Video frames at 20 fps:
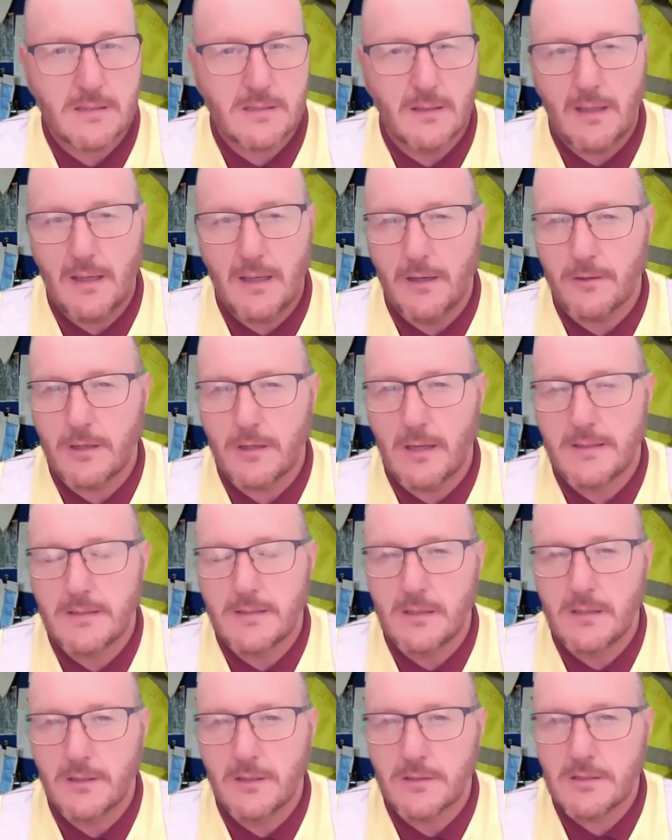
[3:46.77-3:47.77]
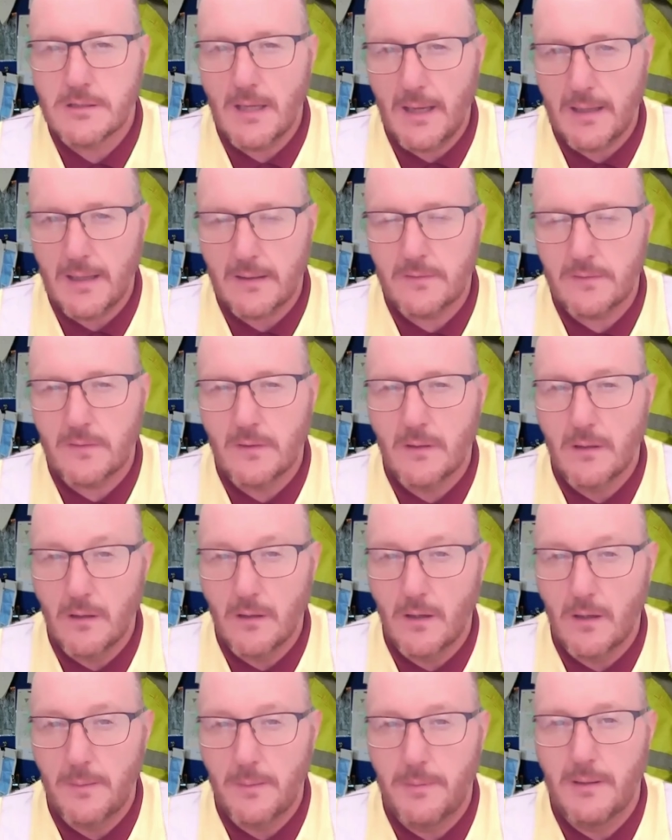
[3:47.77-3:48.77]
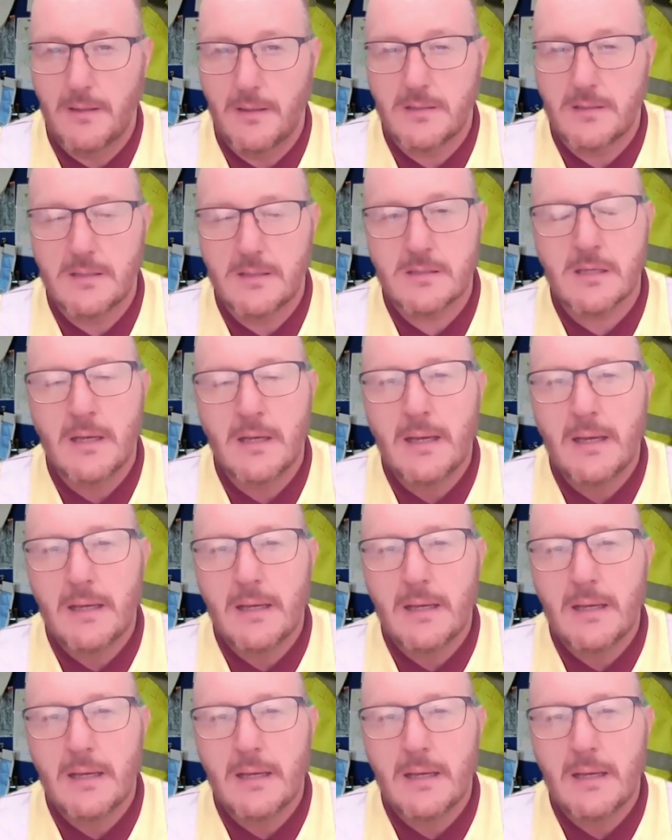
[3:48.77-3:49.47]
and calculating your tax liabilities